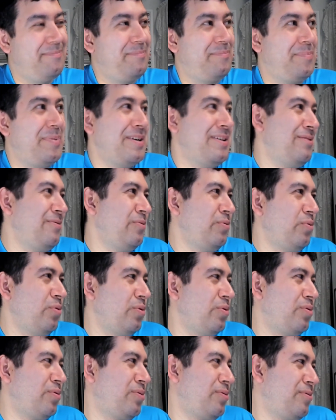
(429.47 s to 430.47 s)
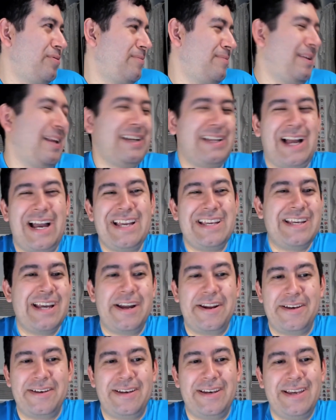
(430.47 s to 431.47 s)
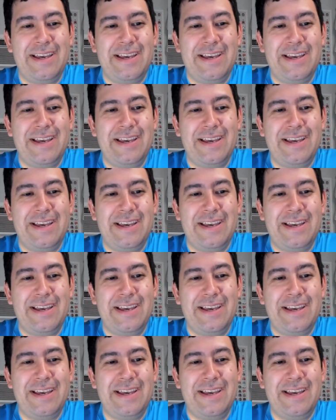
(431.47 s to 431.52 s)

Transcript: But oof, like, I get it.